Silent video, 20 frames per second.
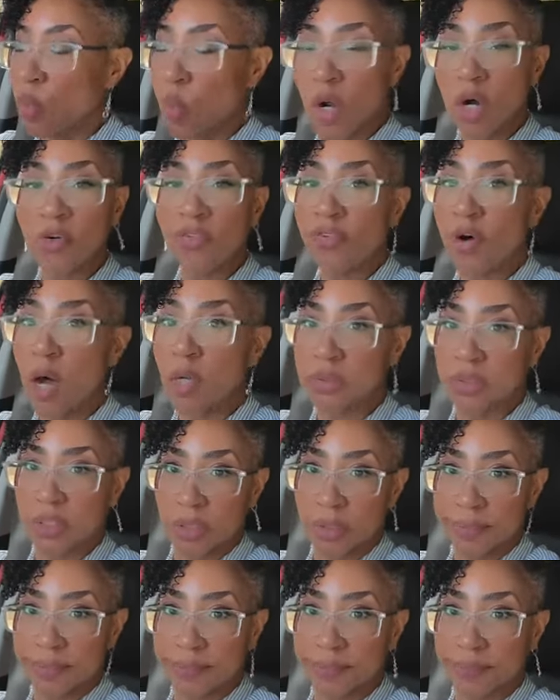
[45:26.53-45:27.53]
it will
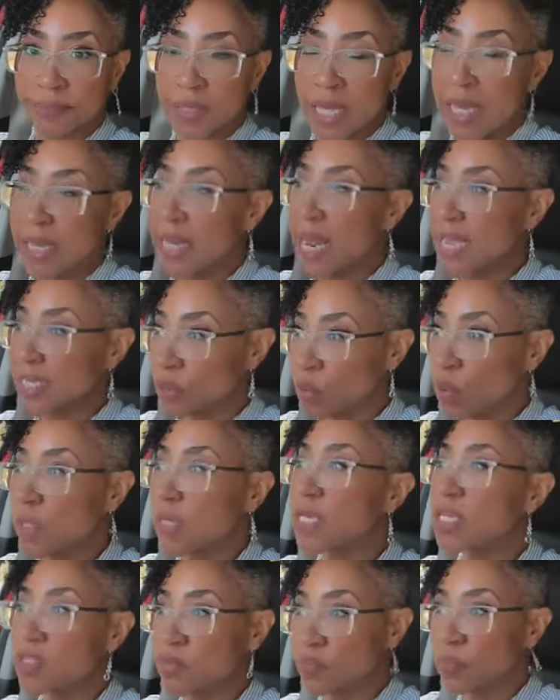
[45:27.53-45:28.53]
falter. And
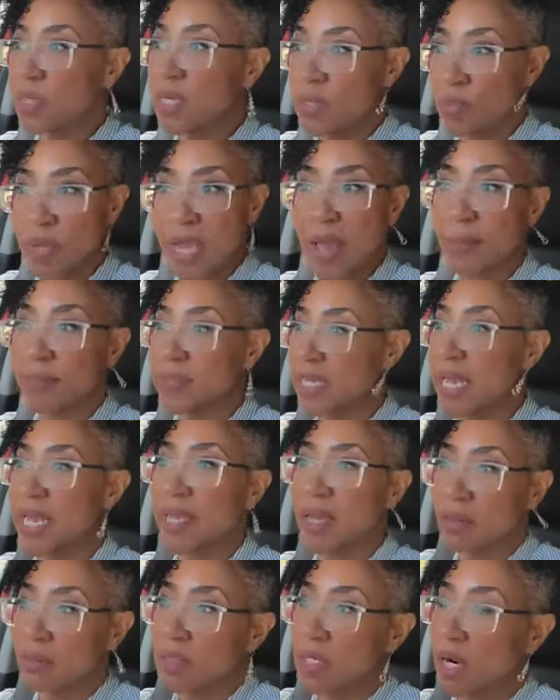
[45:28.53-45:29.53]
that's what he's, he
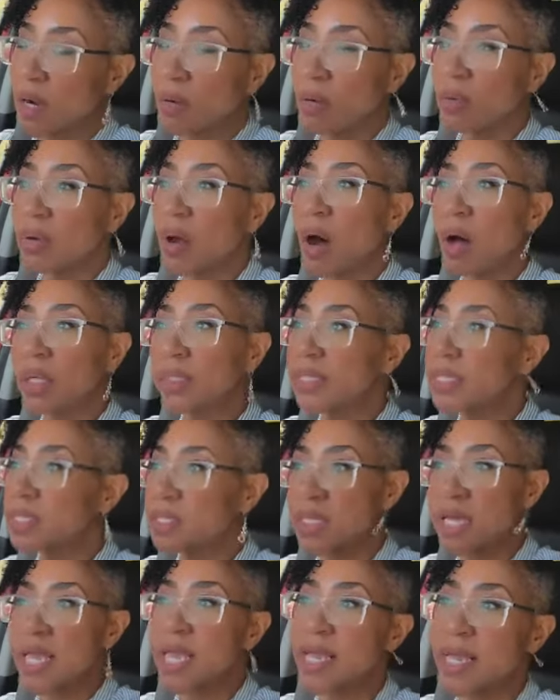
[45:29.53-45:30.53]
kept saying. You know, all
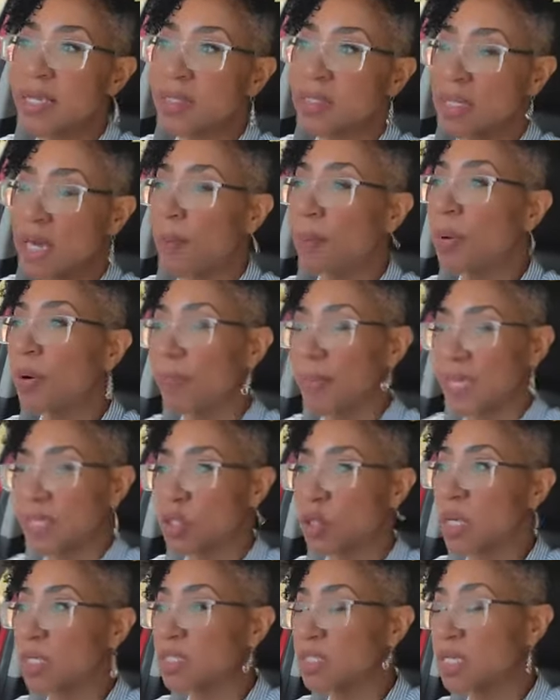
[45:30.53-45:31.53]
these things that I
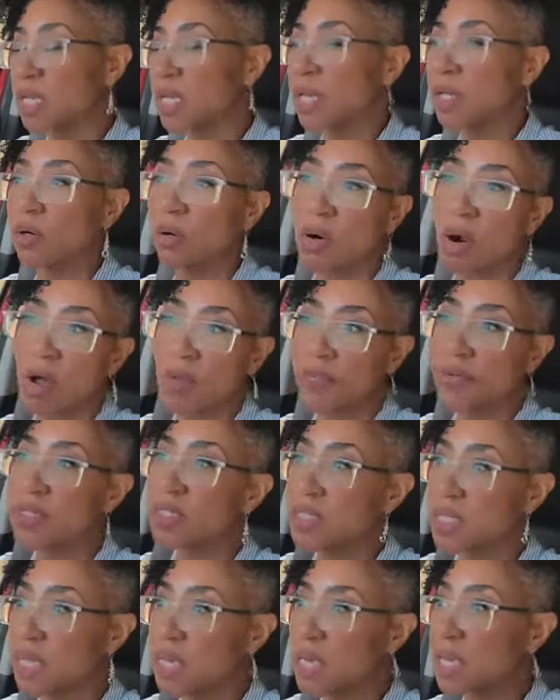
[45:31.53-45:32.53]
put my trust in or
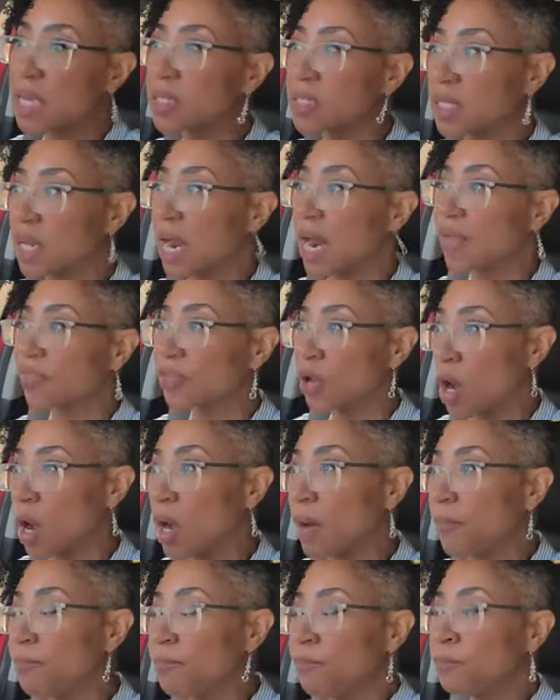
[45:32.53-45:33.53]
all these things that I
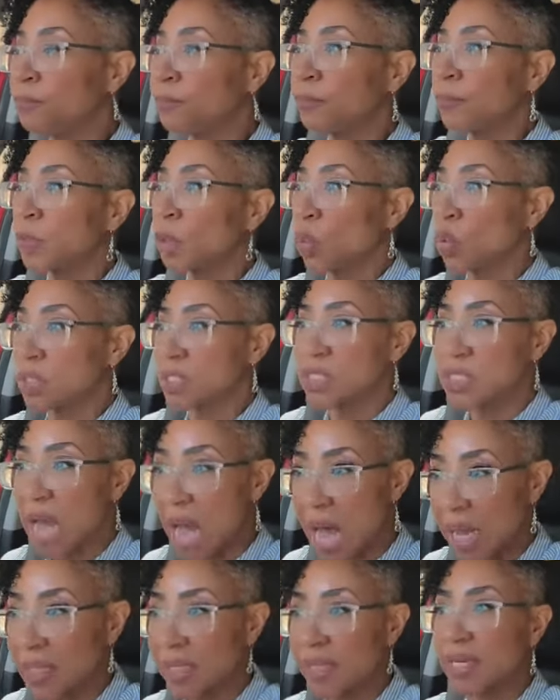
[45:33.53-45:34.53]
thought were
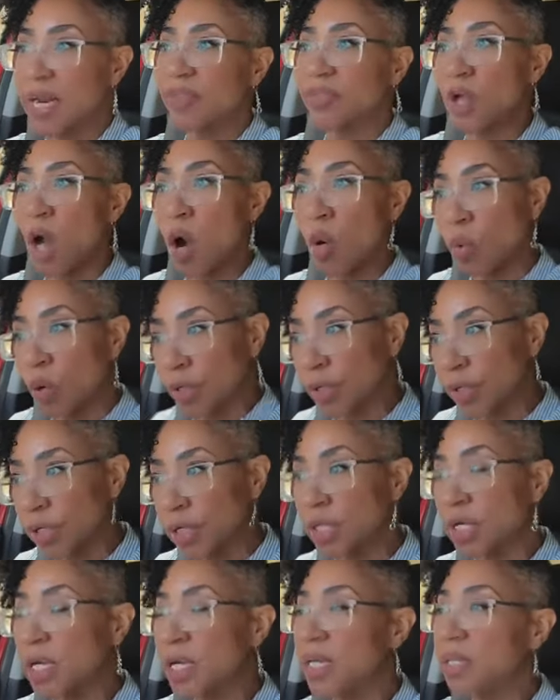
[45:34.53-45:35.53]
solid, I thought
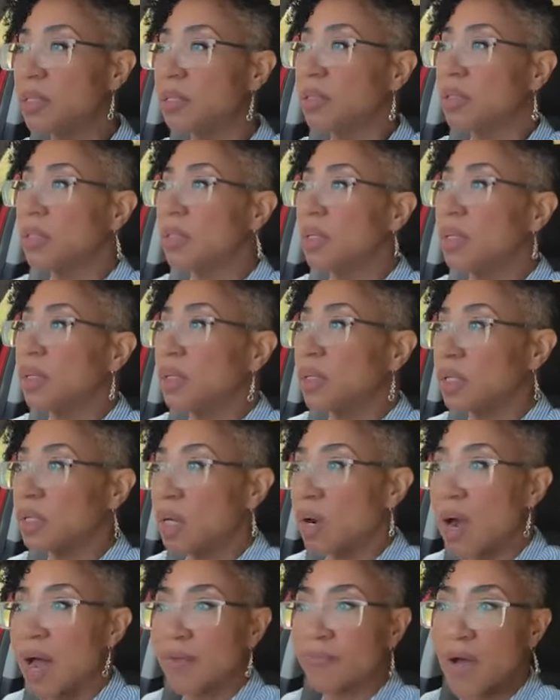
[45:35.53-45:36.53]
were good.
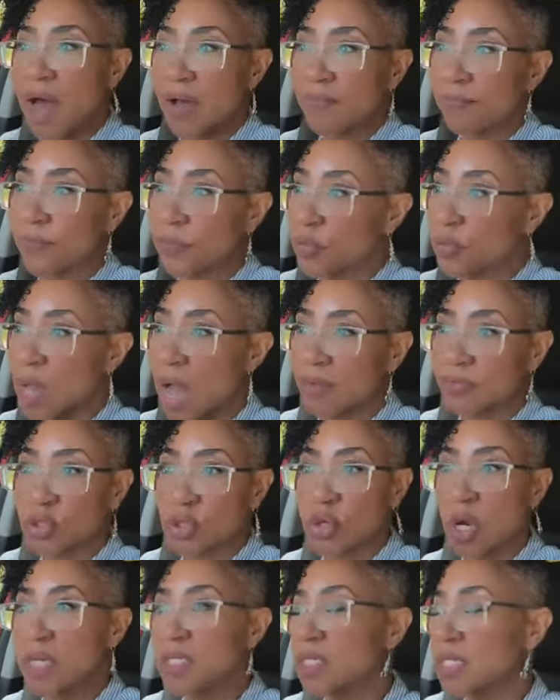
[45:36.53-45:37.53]
You know, I've, I've,
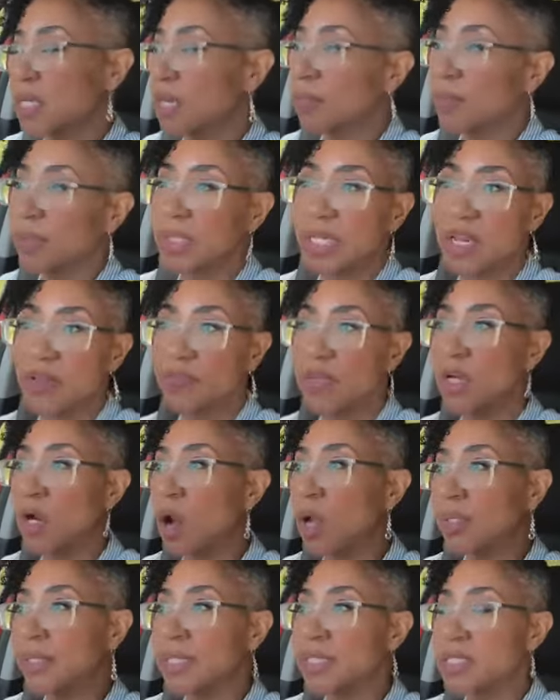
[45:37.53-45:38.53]
I've trusted and
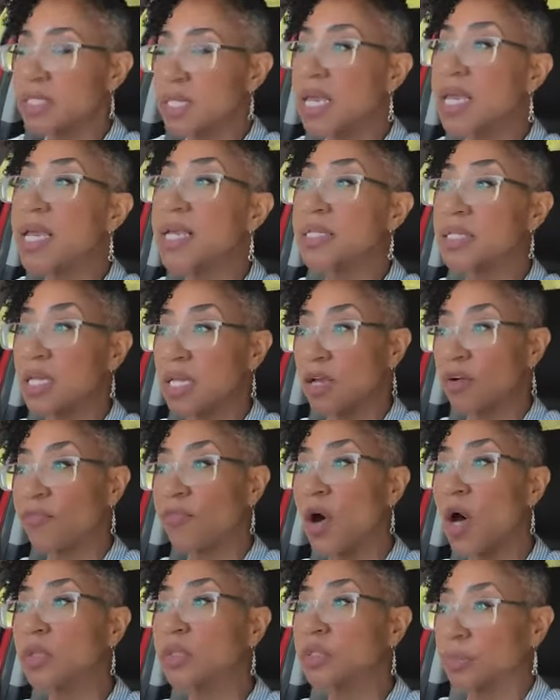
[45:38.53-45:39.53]
believed in all these things
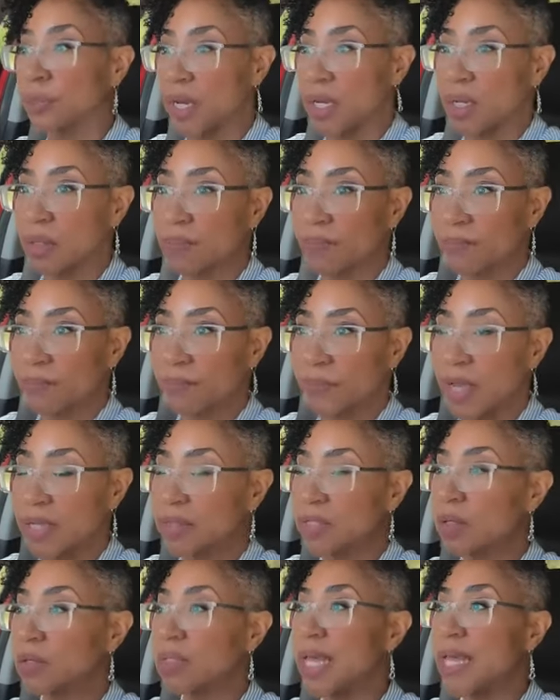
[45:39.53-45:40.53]
and they're faltering.
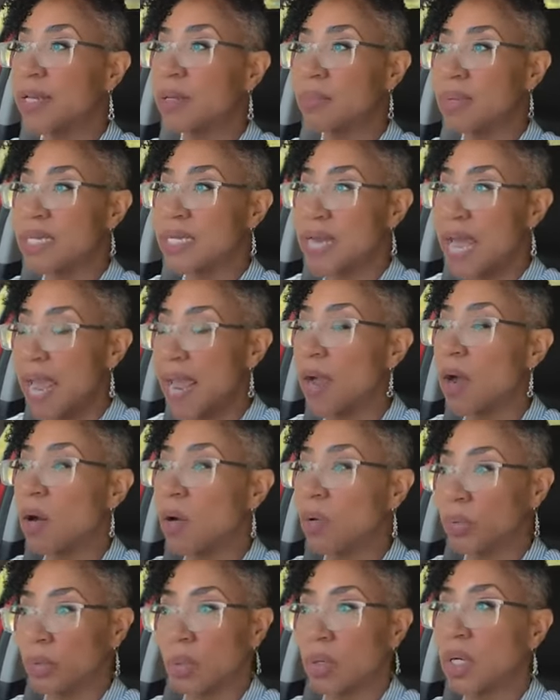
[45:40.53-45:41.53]
Like they're letting me
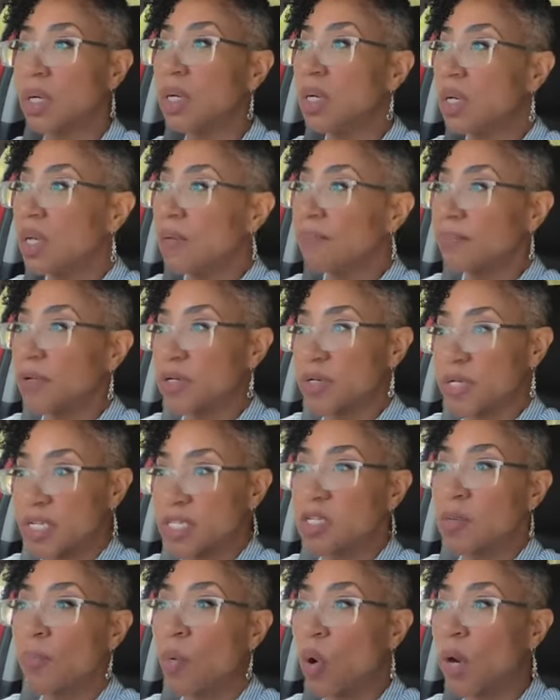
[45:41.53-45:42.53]
down or
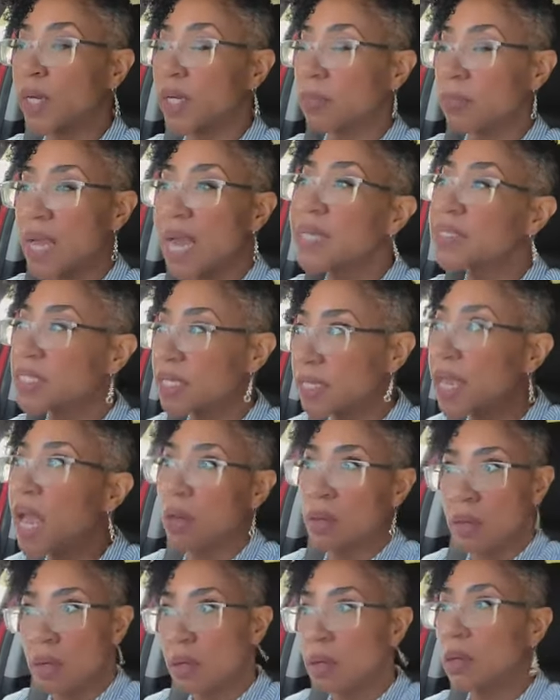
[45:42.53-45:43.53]
they're disappointing me. I
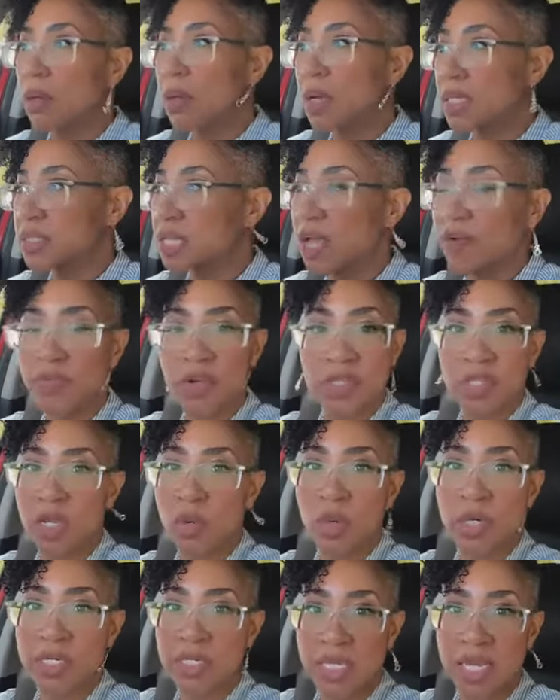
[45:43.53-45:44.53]
said, yeah, that's
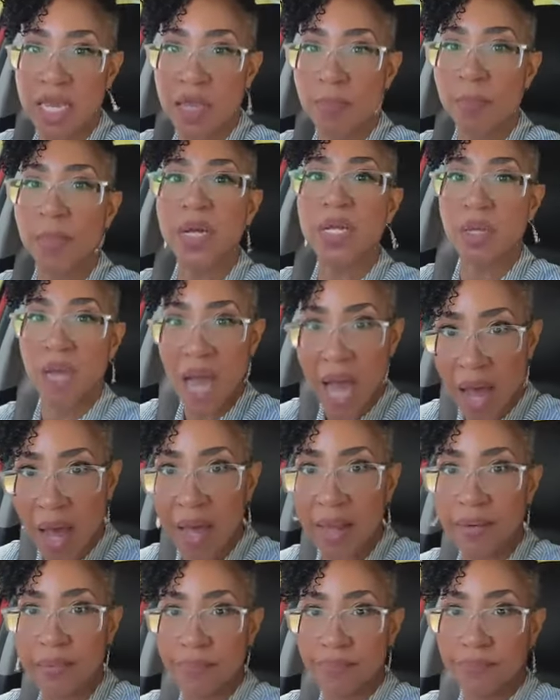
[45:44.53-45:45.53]
everything we see but
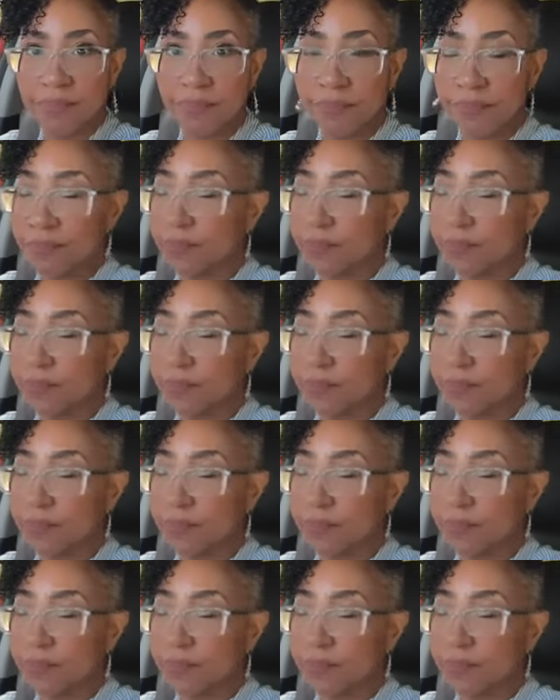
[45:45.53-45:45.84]
God.